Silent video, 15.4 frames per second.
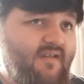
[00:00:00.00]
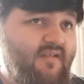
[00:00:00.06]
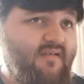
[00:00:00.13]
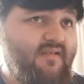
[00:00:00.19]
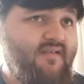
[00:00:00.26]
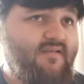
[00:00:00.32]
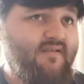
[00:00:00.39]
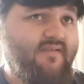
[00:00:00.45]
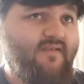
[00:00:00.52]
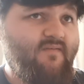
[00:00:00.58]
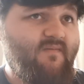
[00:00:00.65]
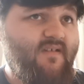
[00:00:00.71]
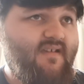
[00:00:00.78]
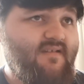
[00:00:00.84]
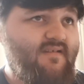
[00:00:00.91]
It's on the
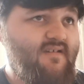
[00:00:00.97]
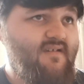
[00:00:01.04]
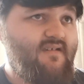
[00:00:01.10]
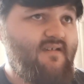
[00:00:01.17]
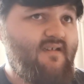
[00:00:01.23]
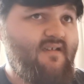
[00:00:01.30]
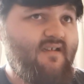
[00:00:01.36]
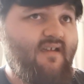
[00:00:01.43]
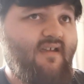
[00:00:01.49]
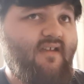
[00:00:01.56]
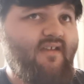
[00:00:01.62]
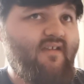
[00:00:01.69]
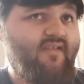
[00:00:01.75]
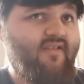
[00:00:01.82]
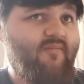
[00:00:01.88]
Vita
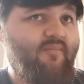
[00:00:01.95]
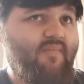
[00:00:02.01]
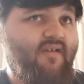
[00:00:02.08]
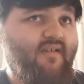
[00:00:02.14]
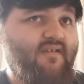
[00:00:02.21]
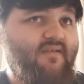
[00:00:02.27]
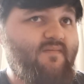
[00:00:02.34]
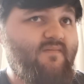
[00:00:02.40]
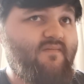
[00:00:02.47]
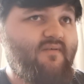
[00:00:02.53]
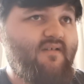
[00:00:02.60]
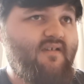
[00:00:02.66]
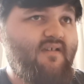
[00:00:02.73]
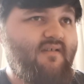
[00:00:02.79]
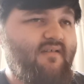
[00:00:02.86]
and the
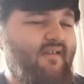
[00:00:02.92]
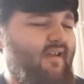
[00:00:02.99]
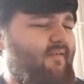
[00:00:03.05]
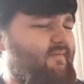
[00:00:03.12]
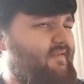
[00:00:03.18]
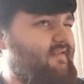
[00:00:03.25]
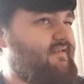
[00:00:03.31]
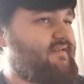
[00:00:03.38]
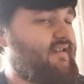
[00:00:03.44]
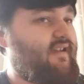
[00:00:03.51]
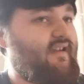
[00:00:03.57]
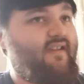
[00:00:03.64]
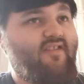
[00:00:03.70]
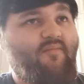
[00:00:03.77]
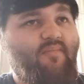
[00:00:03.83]
PS3, I think,
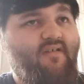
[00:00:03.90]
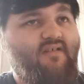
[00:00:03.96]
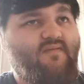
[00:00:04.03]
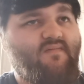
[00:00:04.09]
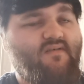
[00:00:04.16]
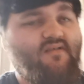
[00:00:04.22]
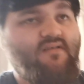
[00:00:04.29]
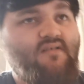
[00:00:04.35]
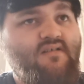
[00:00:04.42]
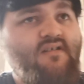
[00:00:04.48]
and the PS4.